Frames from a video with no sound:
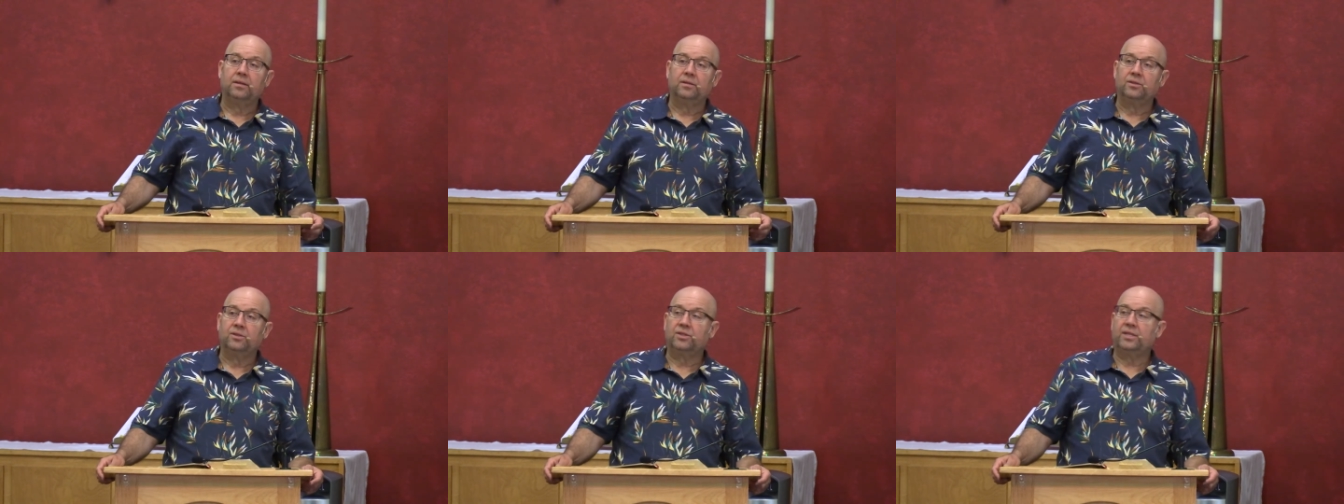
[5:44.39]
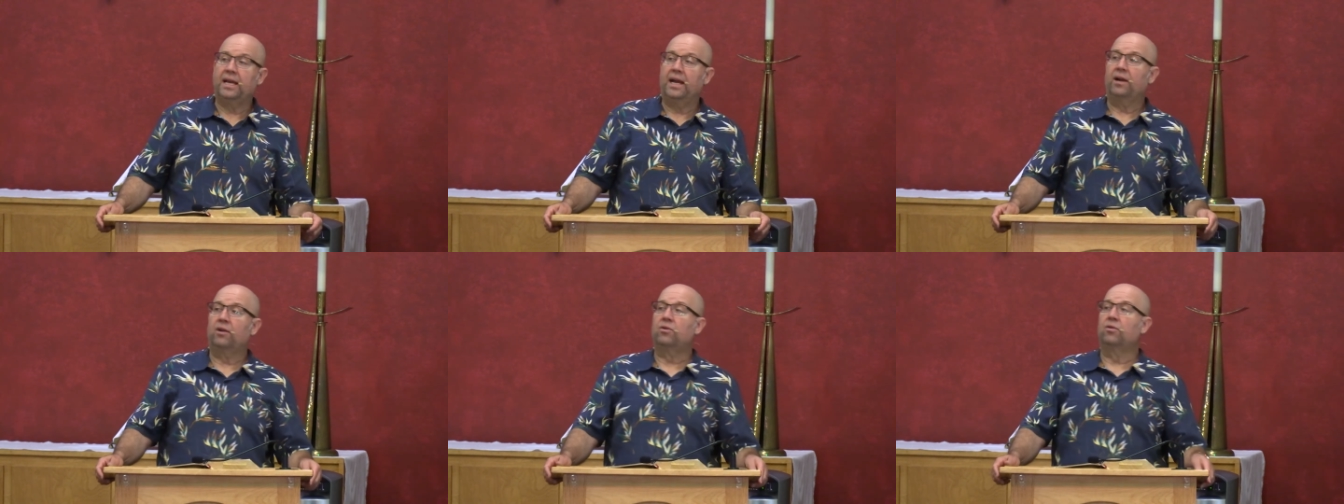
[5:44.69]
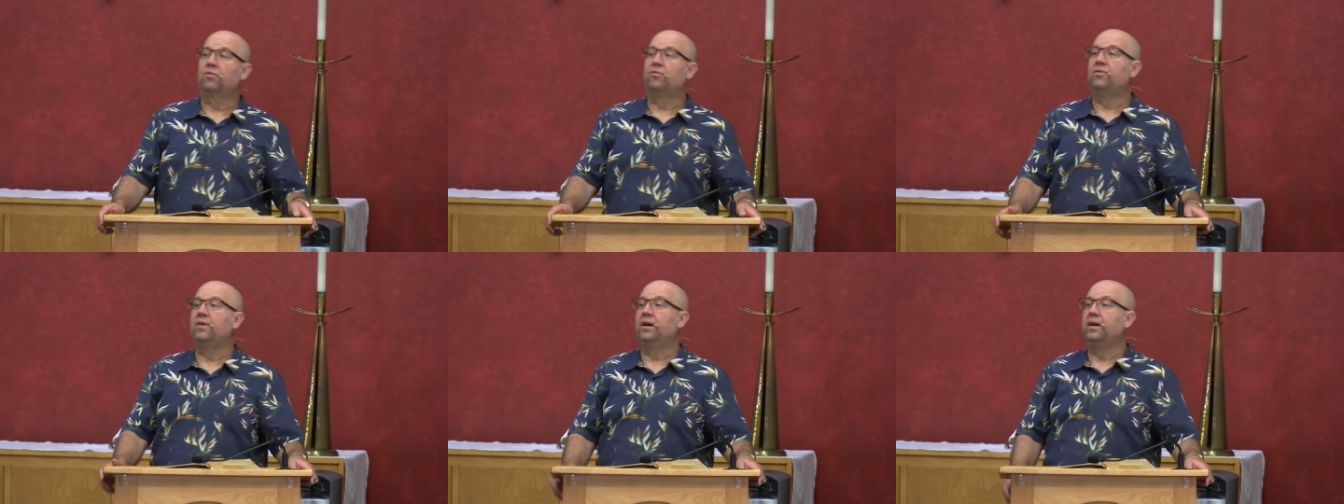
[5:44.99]

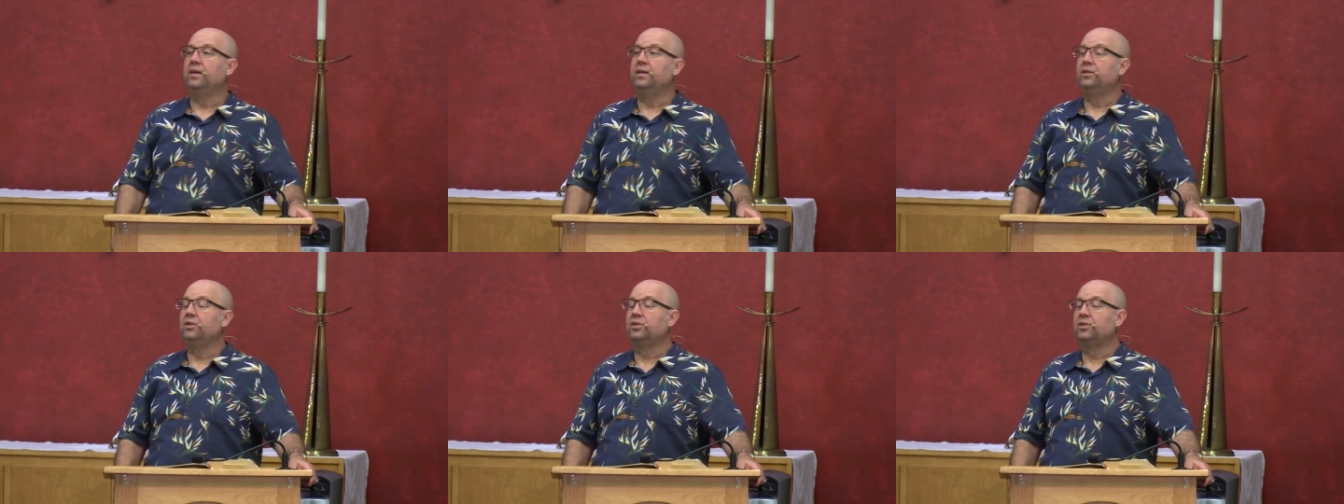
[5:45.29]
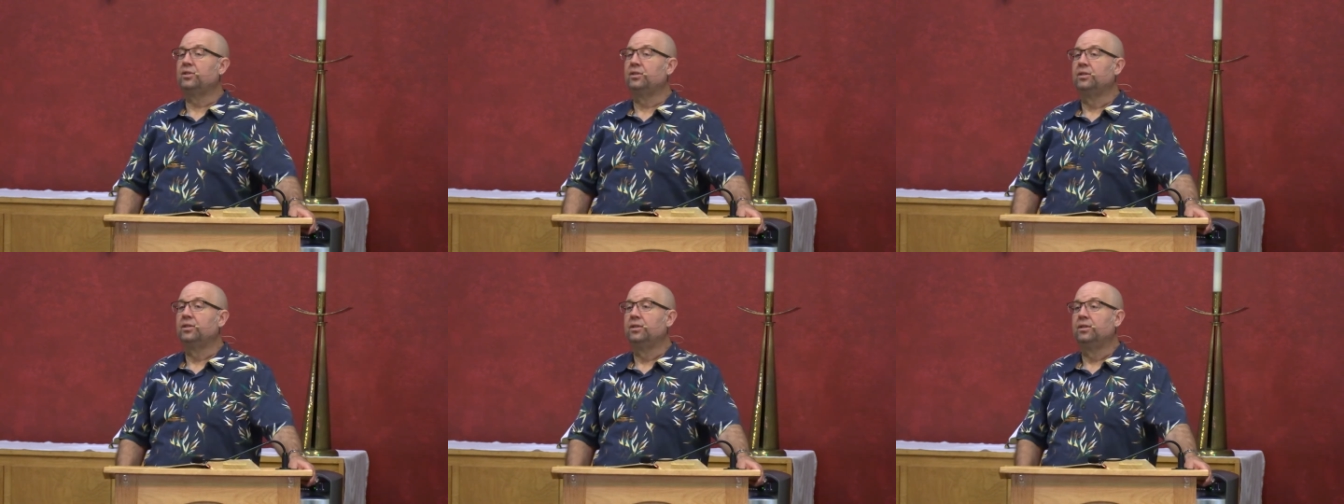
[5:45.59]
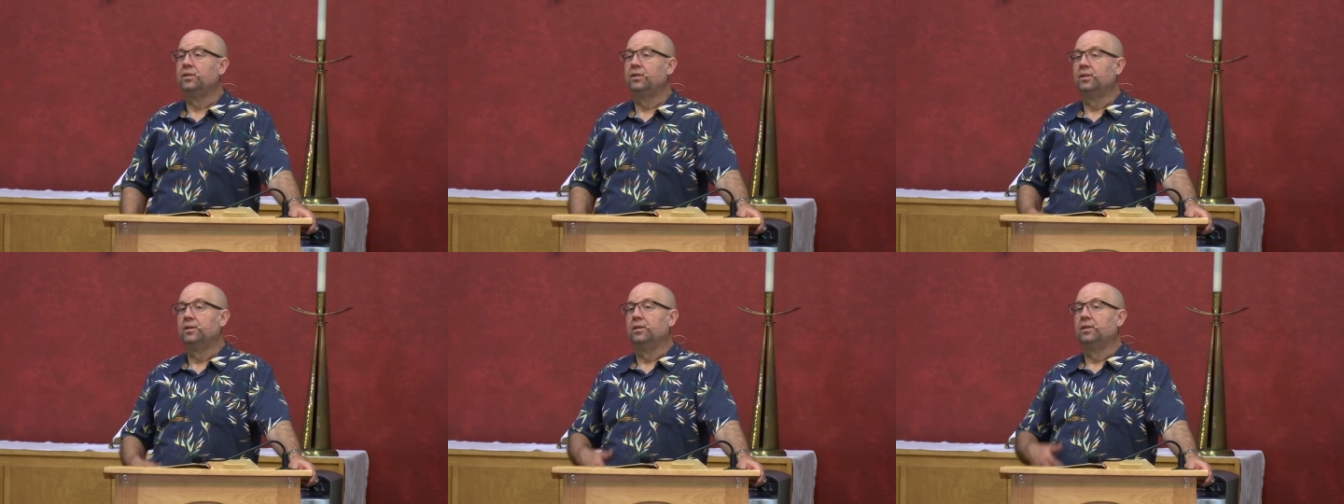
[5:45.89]
Sacrifice
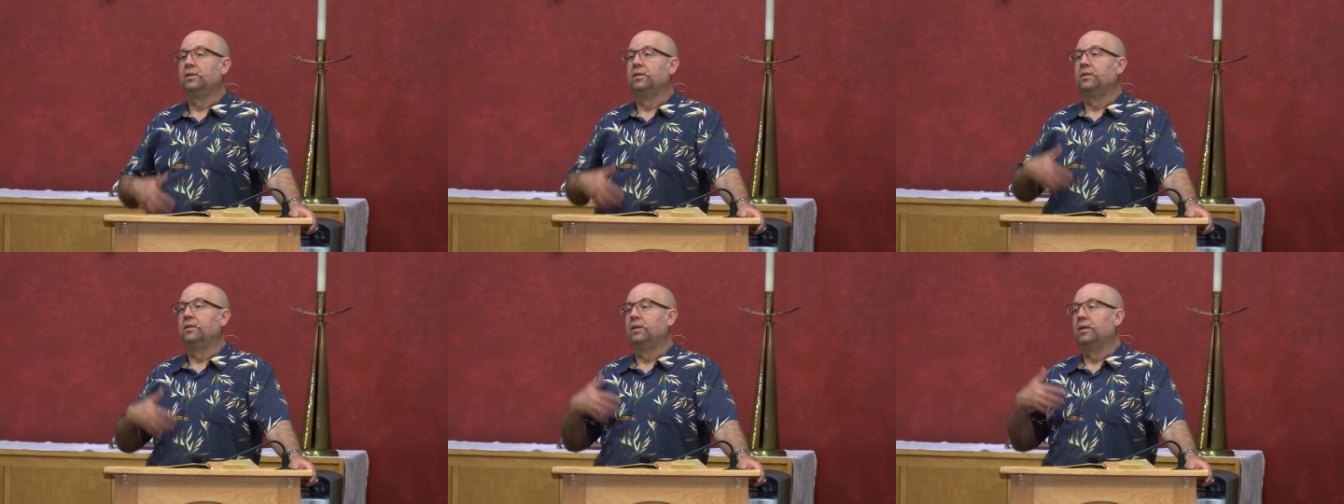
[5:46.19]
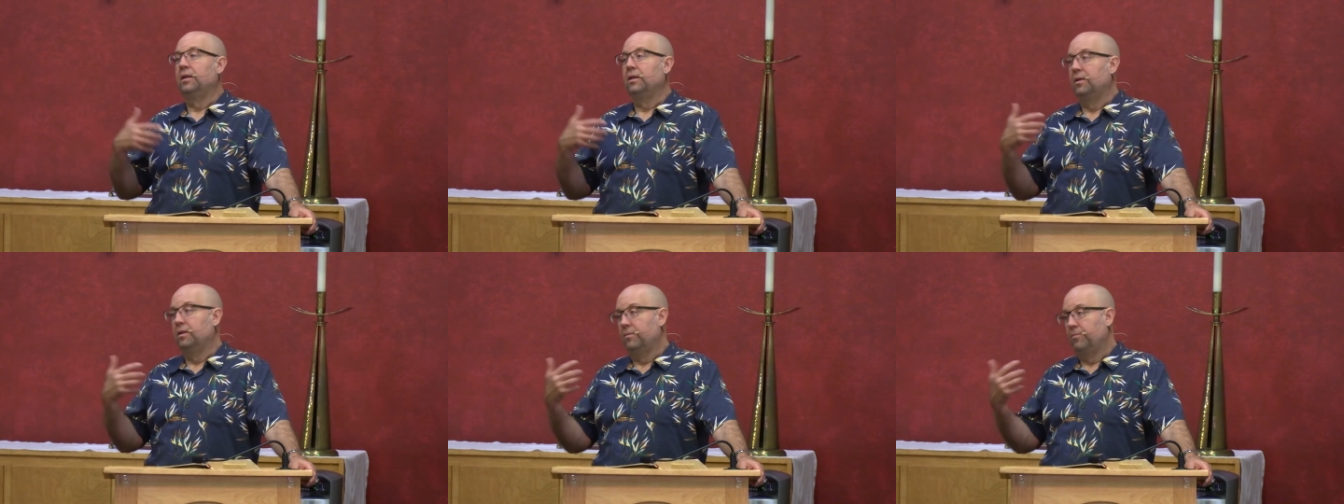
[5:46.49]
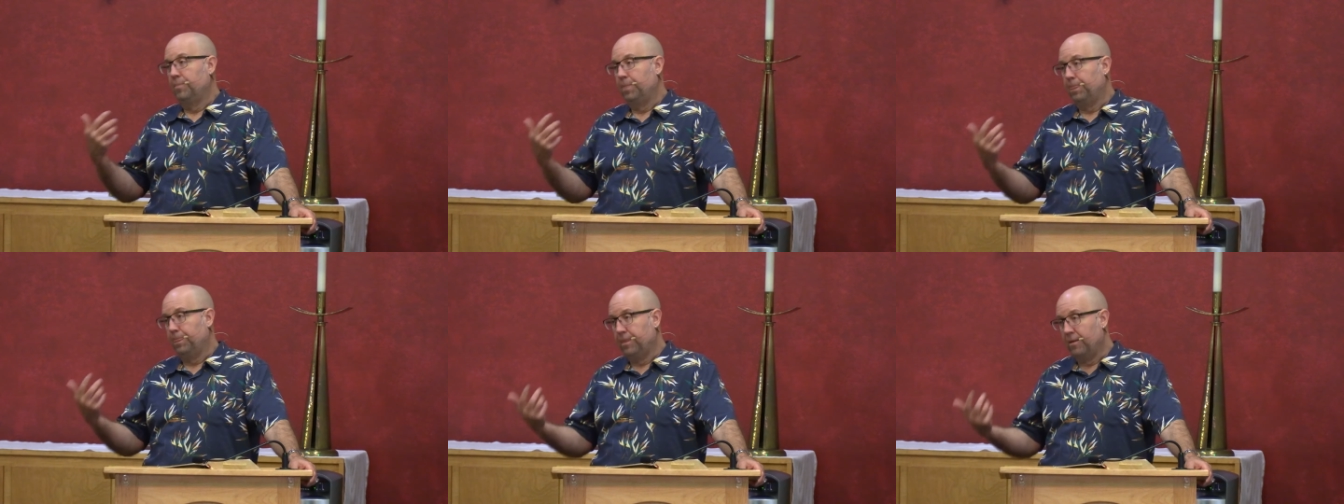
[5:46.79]

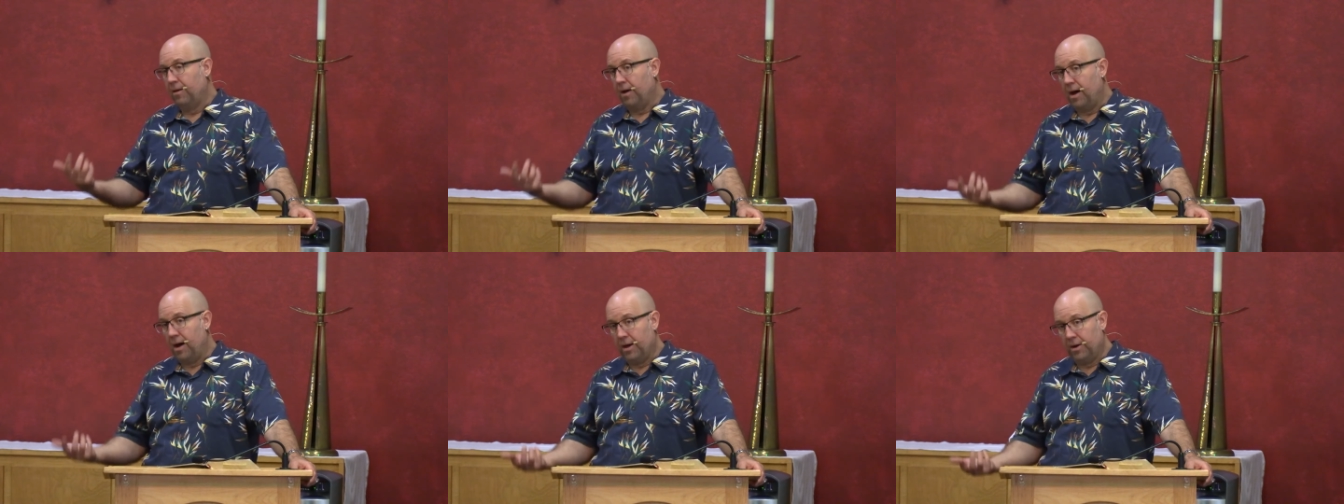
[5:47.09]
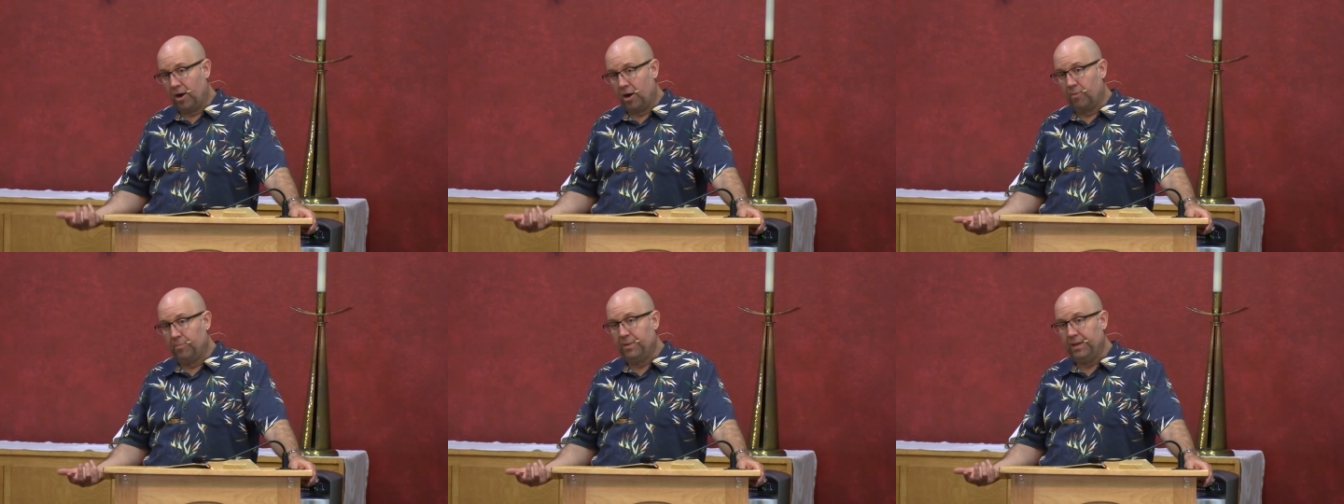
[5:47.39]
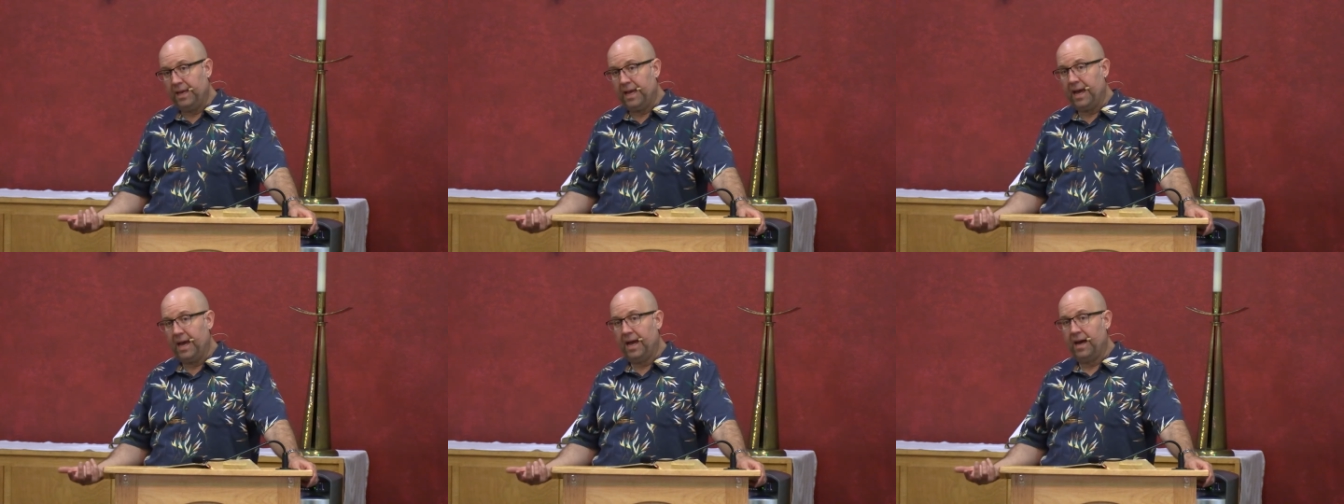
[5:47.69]
on our
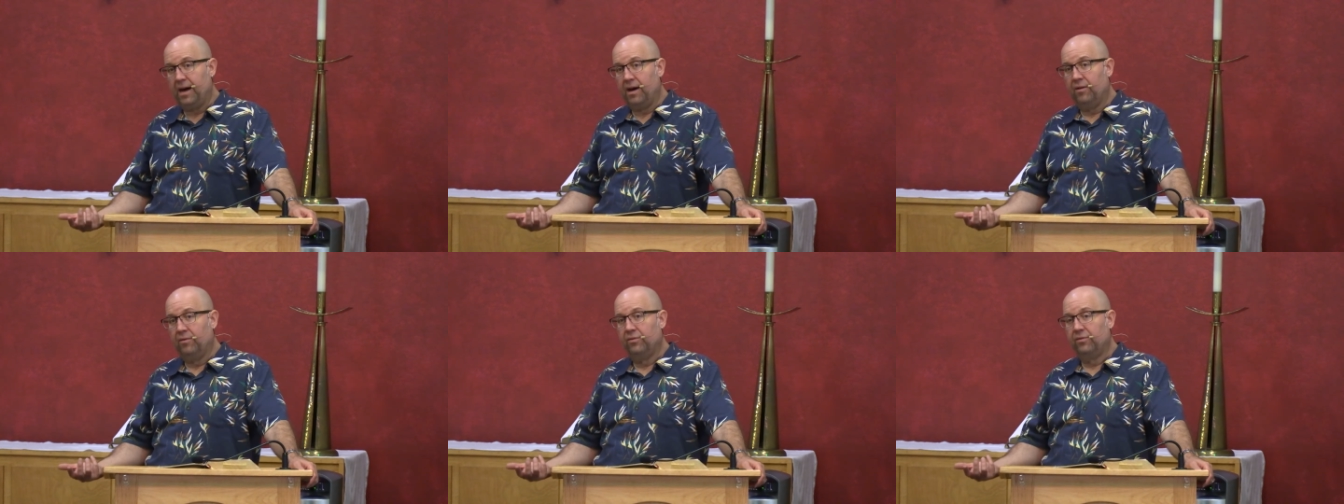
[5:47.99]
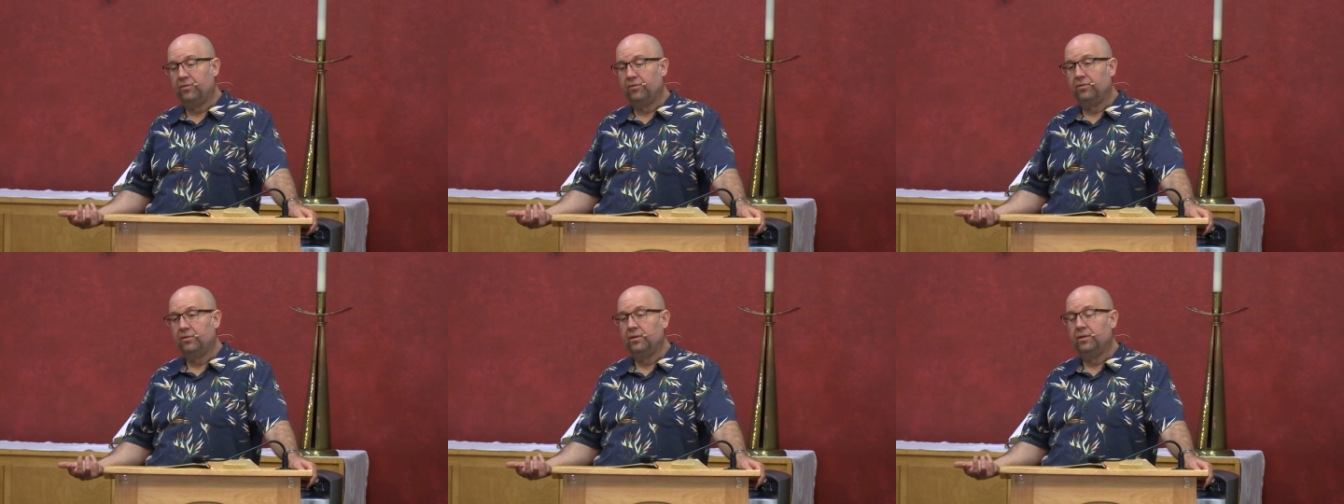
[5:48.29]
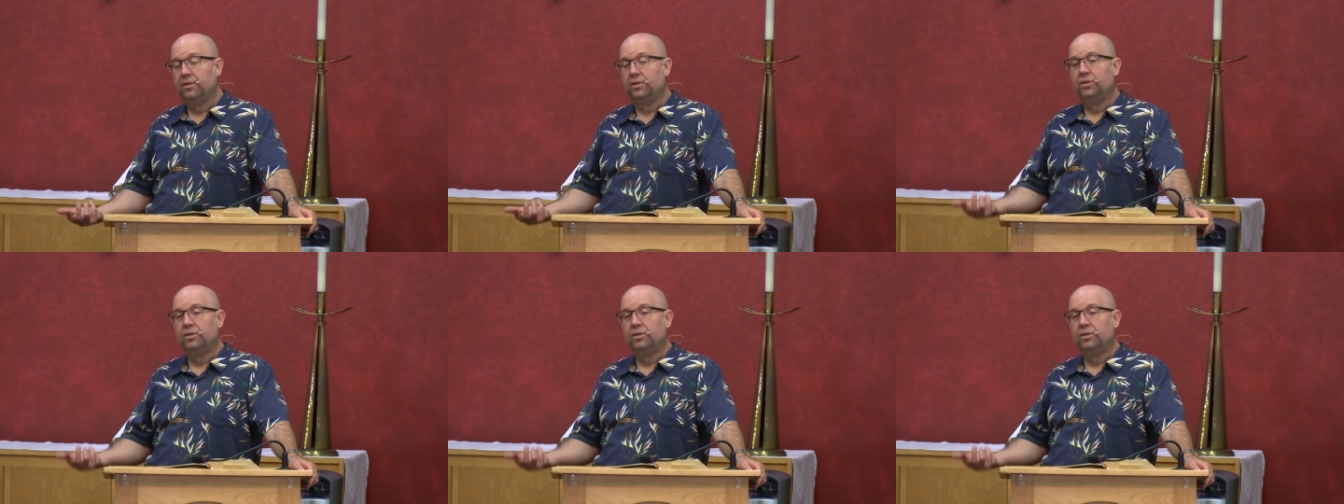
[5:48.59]
behalf